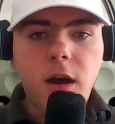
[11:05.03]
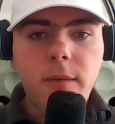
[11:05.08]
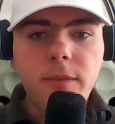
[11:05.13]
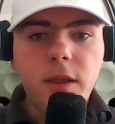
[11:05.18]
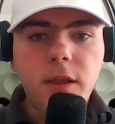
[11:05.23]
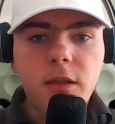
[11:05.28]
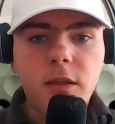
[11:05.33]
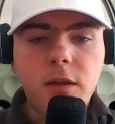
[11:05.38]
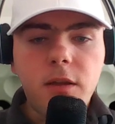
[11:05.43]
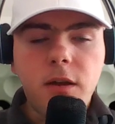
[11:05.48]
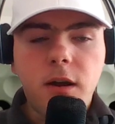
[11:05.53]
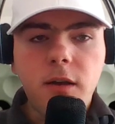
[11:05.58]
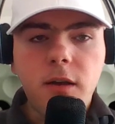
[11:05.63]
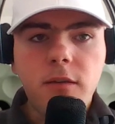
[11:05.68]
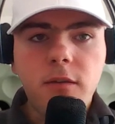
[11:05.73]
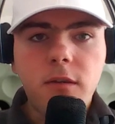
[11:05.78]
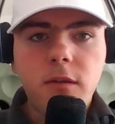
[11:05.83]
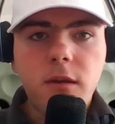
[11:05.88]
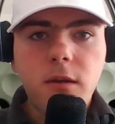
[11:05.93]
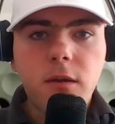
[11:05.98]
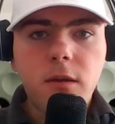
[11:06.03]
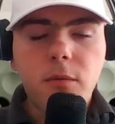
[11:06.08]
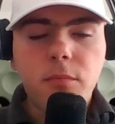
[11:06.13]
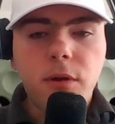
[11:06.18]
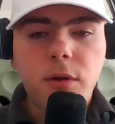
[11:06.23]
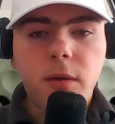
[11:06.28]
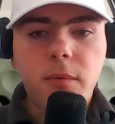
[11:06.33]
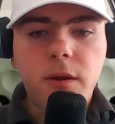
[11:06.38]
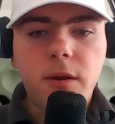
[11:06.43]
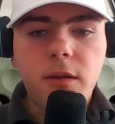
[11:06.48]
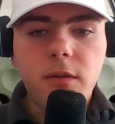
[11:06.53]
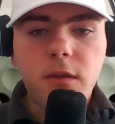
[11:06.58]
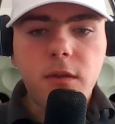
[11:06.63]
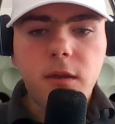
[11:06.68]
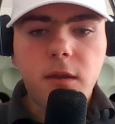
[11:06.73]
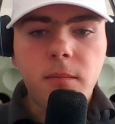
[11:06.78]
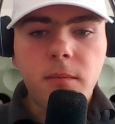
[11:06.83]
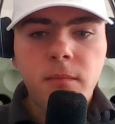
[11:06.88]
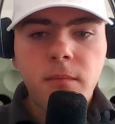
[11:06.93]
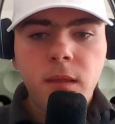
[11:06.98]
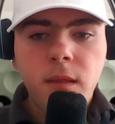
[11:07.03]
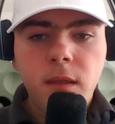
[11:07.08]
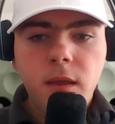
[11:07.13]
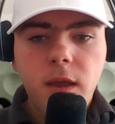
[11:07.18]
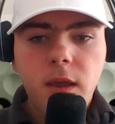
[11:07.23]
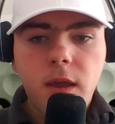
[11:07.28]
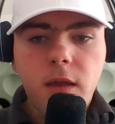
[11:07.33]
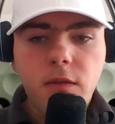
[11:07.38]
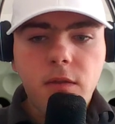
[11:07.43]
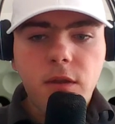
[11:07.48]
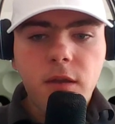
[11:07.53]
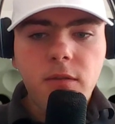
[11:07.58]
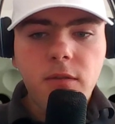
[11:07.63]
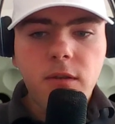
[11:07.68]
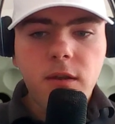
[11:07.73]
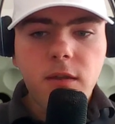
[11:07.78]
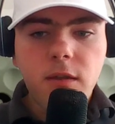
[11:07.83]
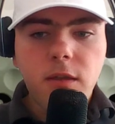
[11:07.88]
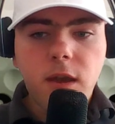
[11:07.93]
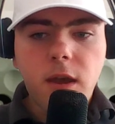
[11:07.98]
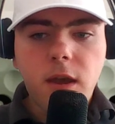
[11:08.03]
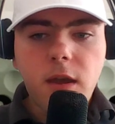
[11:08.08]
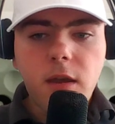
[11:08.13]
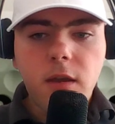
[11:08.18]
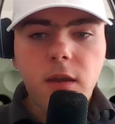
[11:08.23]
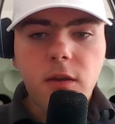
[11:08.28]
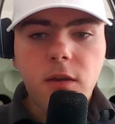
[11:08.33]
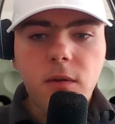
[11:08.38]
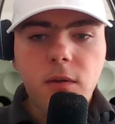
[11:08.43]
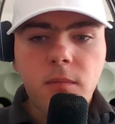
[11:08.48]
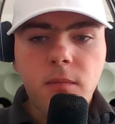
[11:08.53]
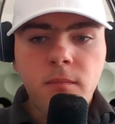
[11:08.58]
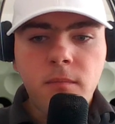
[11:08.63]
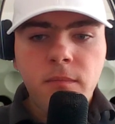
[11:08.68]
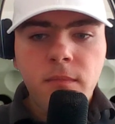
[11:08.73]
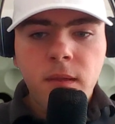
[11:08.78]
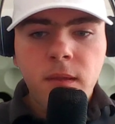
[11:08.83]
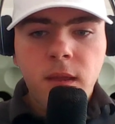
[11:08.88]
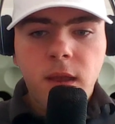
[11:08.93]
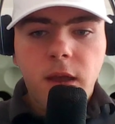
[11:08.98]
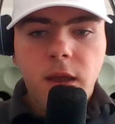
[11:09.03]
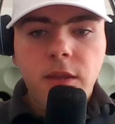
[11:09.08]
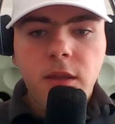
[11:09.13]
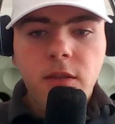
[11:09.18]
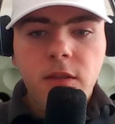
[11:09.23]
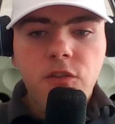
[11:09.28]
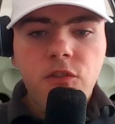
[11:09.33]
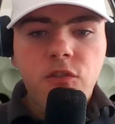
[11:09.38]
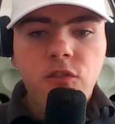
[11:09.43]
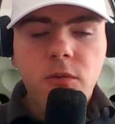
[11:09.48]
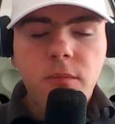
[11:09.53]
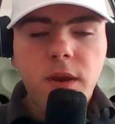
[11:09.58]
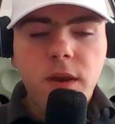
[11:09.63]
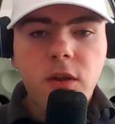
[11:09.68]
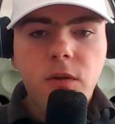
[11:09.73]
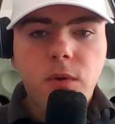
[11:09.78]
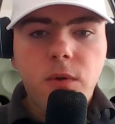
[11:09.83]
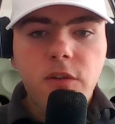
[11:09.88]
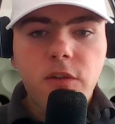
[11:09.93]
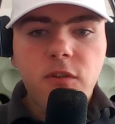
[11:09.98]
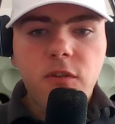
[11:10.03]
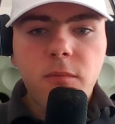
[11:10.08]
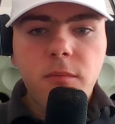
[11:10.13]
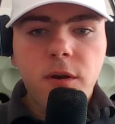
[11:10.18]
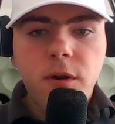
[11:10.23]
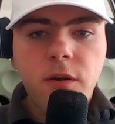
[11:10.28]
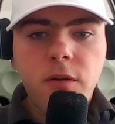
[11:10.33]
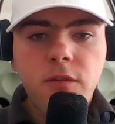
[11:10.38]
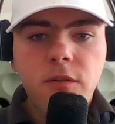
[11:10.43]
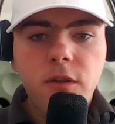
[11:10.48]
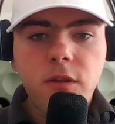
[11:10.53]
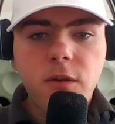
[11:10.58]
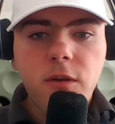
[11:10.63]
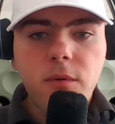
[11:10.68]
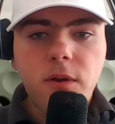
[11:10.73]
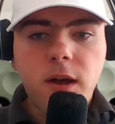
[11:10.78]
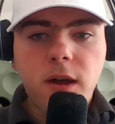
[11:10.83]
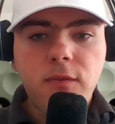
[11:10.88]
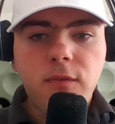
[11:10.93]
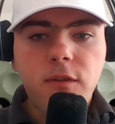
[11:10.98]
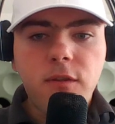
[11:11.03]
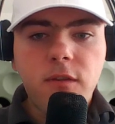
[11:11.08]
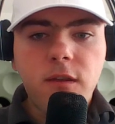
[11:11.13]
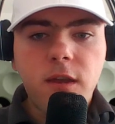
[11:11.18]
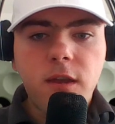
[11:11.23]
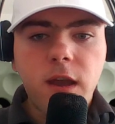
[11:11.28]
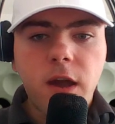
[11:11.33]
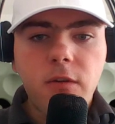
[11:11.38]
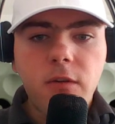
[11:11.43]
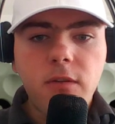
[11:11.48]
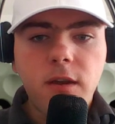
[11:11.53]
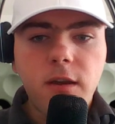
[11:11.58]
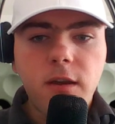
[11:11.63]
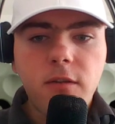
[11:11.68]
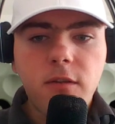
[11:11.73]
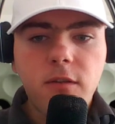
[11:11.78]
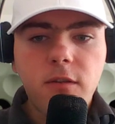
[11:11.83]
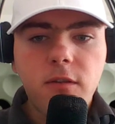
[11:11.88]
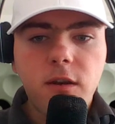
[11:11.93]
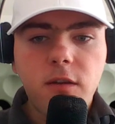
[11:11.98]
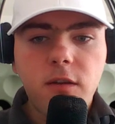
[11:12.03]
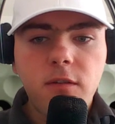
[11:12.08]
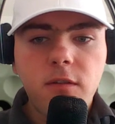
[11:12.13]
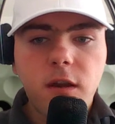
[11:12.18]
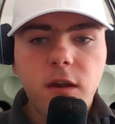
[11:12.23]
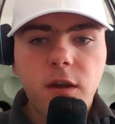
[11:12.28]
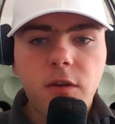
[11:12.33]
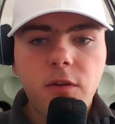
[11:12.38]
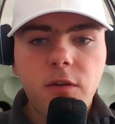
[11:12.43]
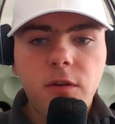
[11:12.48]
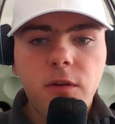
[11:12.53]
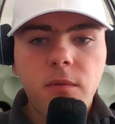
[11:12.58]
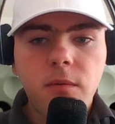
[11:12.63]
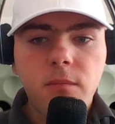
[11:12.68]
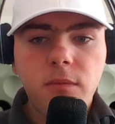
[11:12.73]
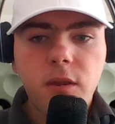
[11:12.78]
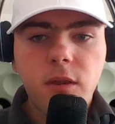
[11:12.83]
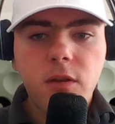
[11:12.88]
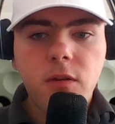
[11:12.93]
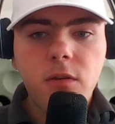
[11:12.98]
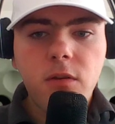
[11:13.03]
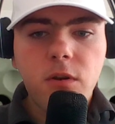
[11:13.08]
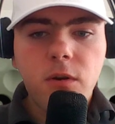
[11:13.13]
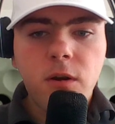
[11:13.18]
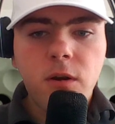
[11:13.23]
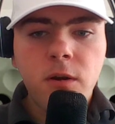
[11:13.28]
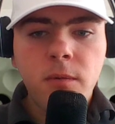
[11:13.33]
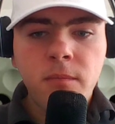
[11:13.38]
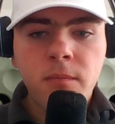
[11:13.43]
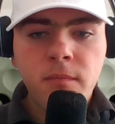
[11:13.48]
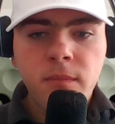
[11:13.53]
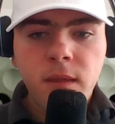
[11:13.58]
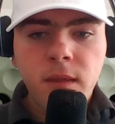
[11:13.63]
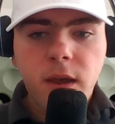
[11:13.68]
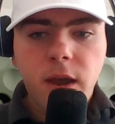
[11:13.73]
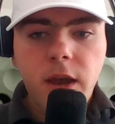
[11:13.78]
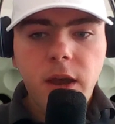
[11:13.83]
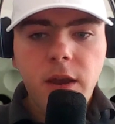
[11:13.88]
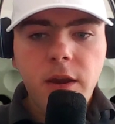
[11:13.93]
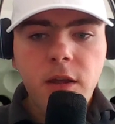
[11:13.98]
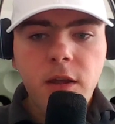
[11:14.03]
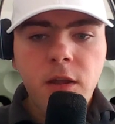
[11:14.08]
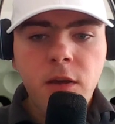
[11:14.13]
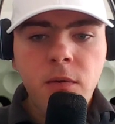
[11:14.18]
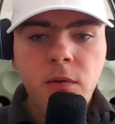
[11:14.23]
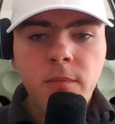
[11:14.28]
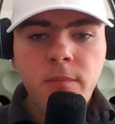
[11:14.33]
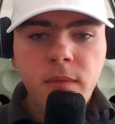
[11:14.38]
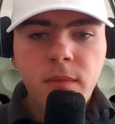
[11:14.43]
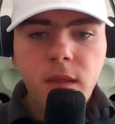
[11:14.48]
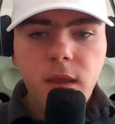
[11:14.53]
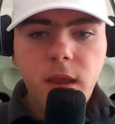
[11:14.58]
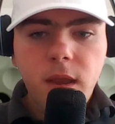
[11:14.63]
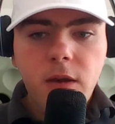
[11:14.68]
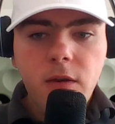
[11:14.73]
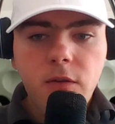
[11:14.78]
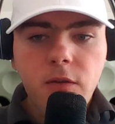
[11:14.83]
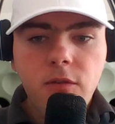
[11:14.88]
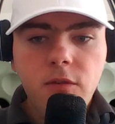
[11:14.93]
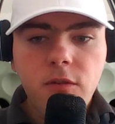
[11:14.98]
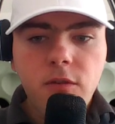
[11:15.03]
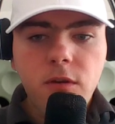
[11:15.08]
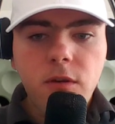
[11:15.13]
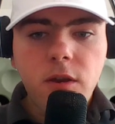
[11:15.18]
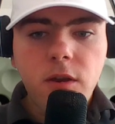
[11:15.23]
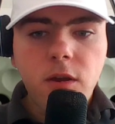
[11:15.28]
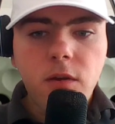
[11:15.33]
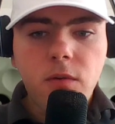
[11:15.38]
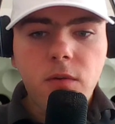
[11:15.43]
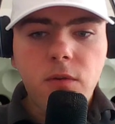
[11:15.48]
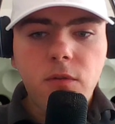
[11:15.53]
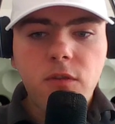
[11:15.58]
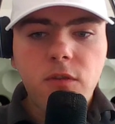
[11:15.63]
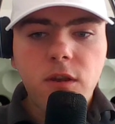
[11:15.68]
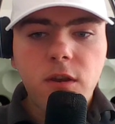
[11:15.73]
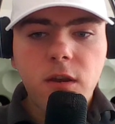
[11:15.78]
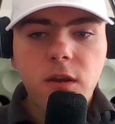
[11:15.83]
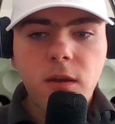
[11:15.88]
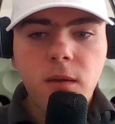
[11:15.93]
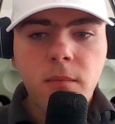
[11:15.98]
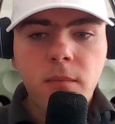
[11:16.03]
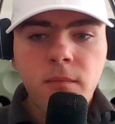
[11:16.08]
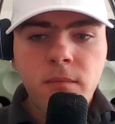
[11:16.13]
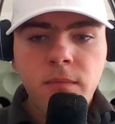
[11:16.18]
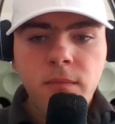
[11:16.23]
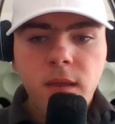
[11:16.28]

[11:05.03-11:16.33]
Omni La Costa, permanently and things like that, I think there's too many question marks. We'll have to see how Texas does under, Laura Ianello, and also, who's gonna